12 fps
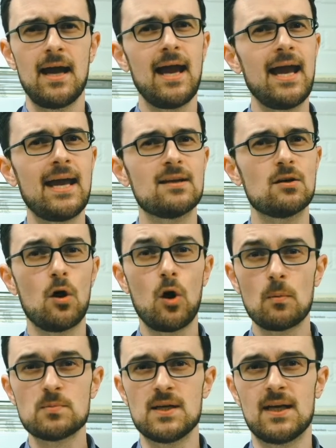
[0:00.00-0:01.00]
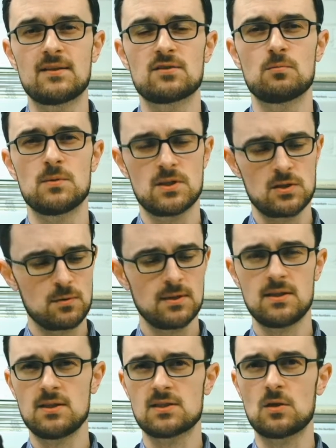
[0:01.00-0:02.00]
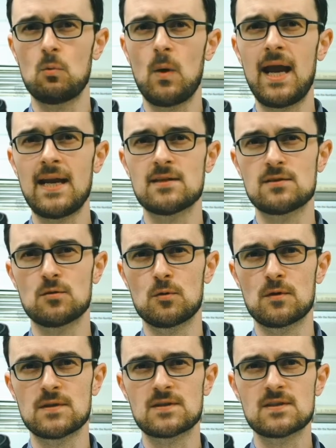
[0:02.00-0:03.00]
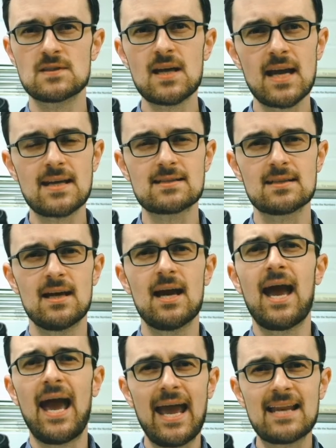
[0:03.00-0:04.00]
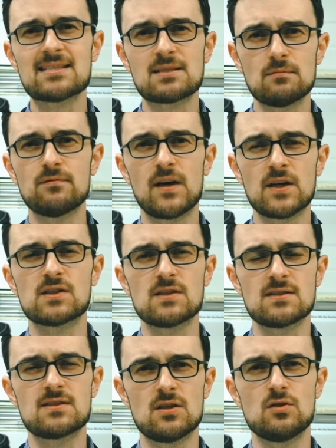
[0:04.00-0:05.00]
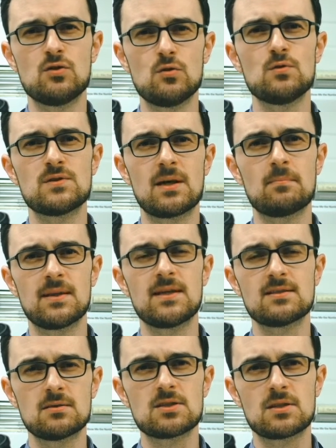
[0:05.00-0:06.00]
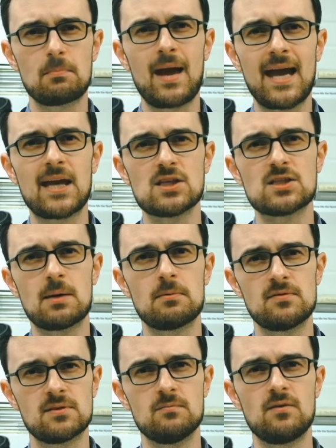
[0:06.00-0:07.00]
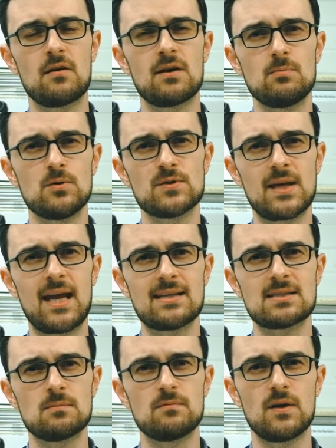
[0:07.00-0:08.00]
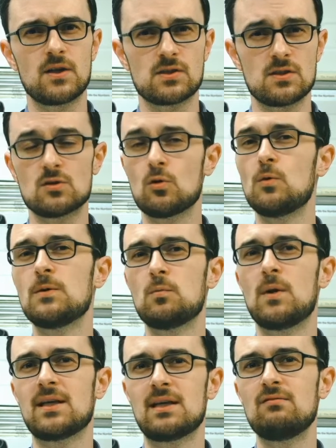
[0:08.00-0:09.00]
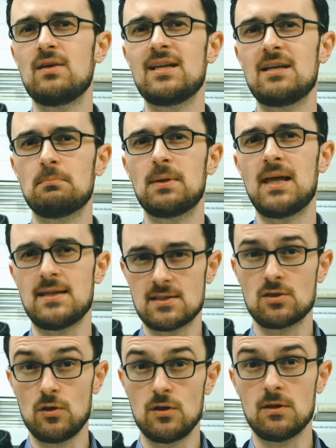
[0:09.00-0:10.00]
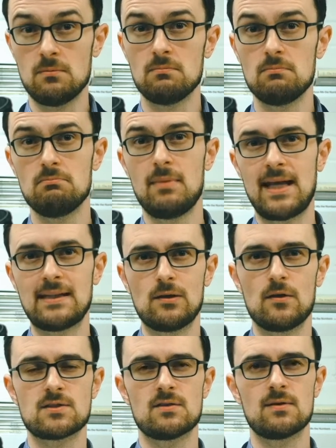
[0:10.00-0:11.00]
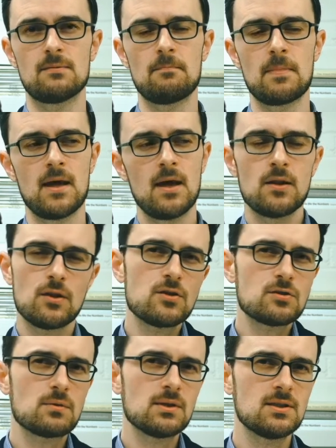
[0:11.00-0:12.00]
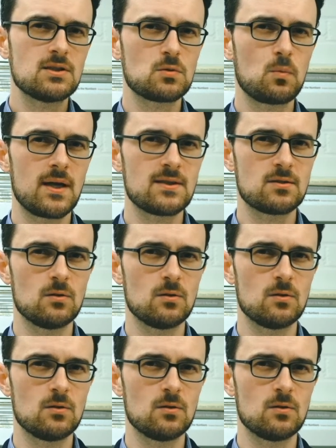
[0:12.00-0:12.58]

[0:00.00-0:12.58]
And objects, which is really just a way to store a state and some functions that do something. So just a packaged up of some variables and some functions all in one convenient place so you can make lots of them. Those are really just ways to